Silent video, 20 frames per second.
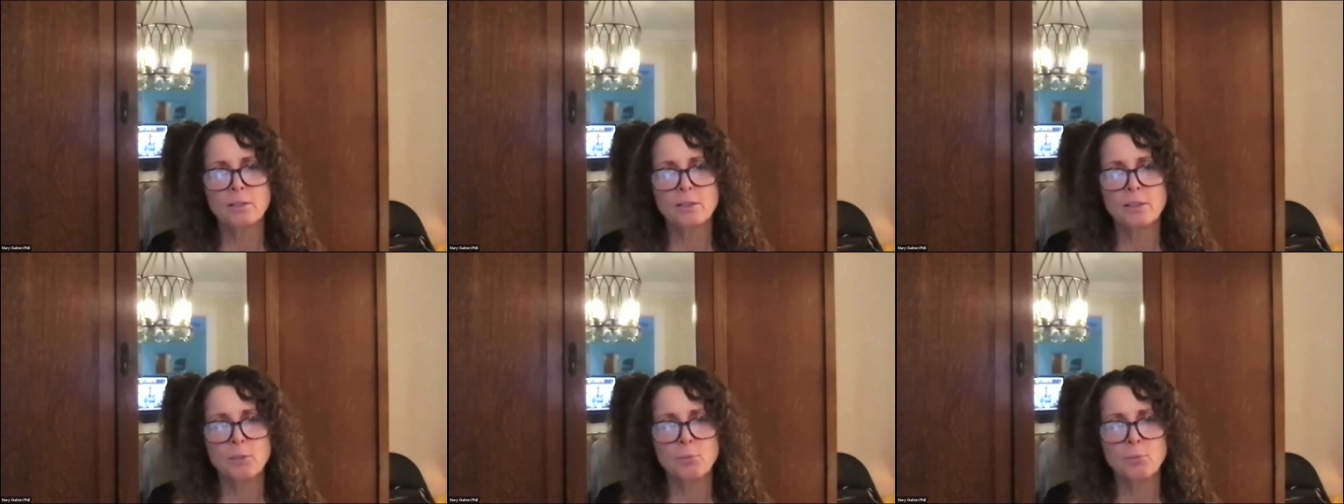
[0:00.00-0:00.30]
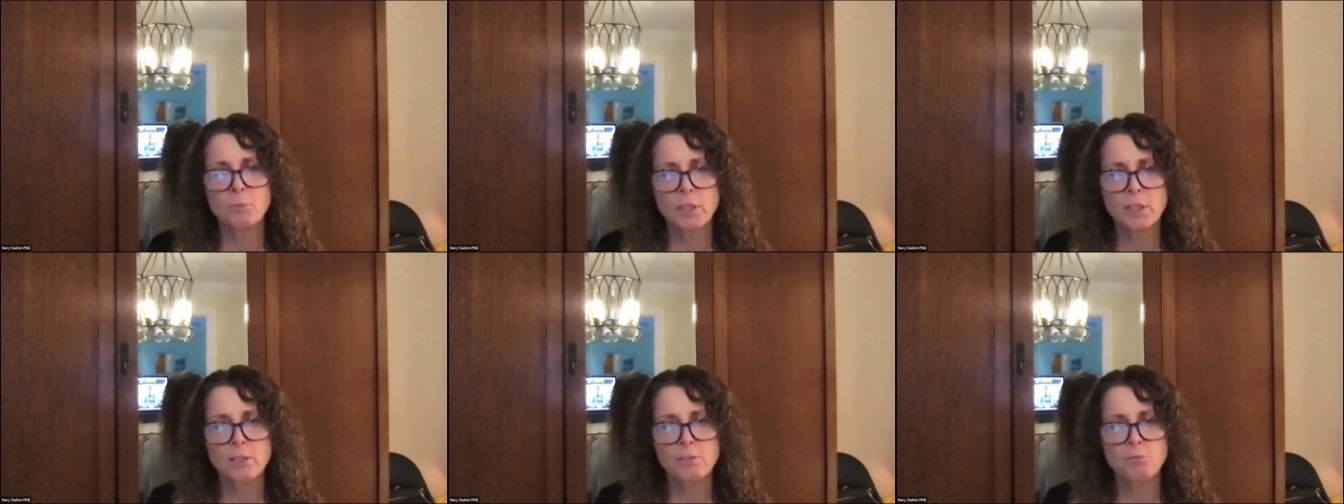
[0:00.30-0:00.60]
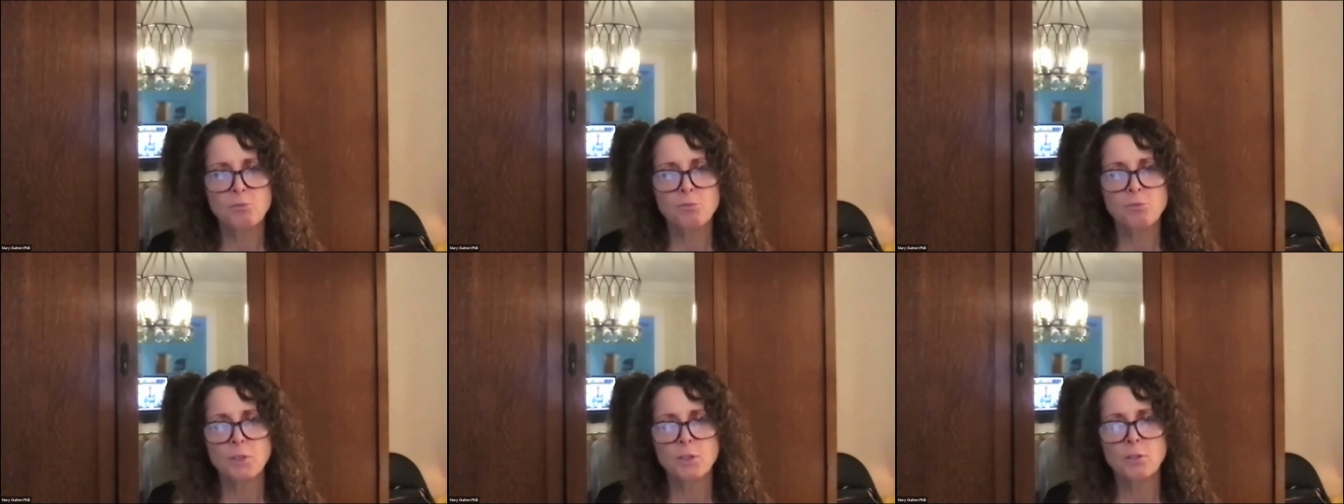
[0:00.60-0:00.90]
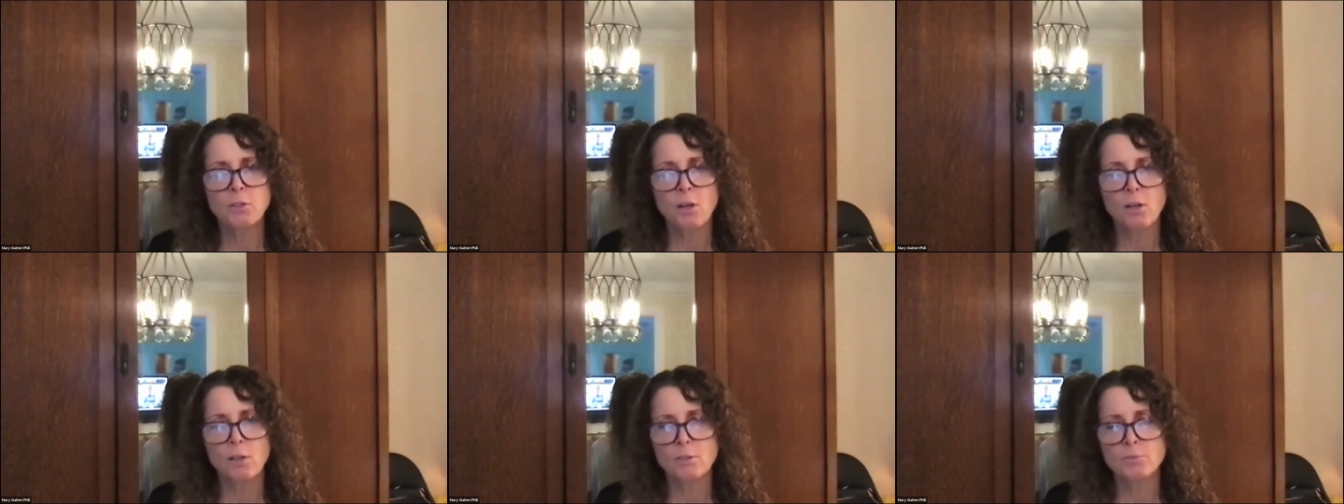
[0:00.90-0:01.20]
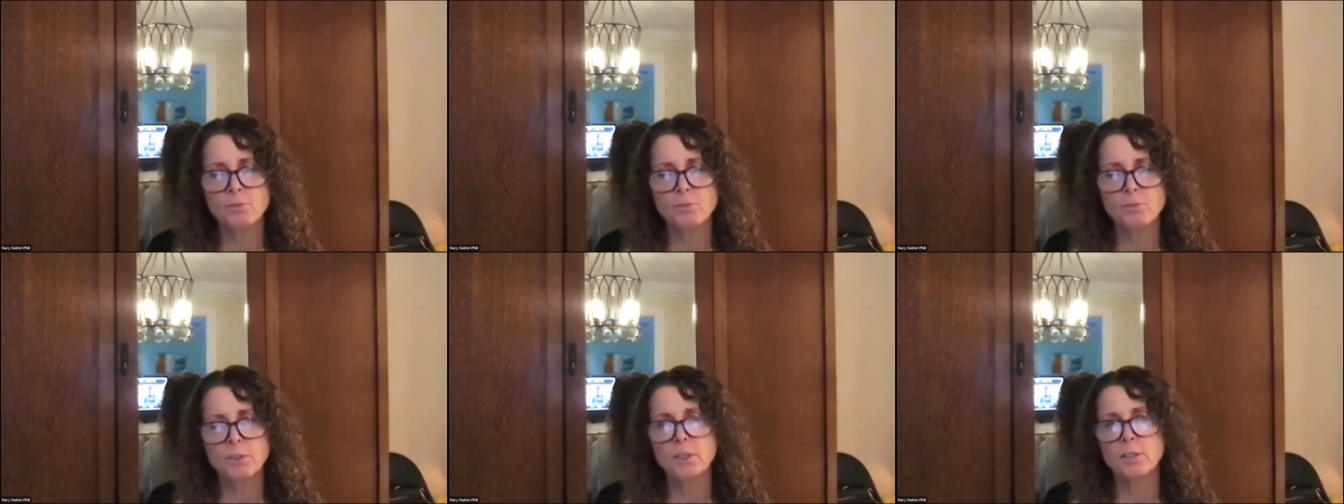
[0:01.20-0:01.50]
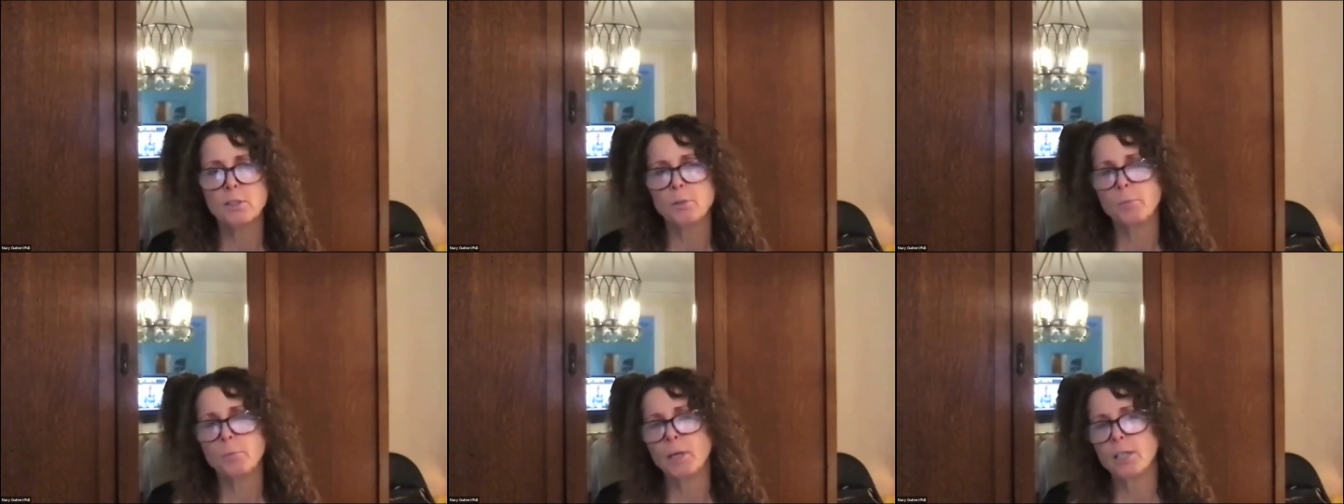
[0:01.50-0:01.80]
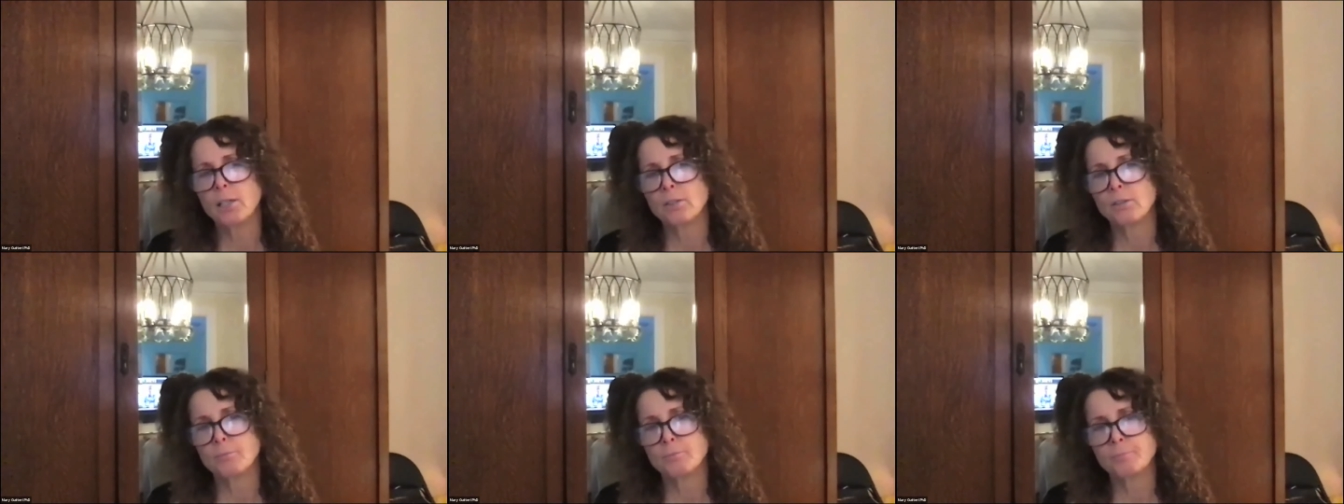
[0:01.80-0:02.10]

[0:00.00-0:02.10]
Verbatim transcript: that we can feel confident about.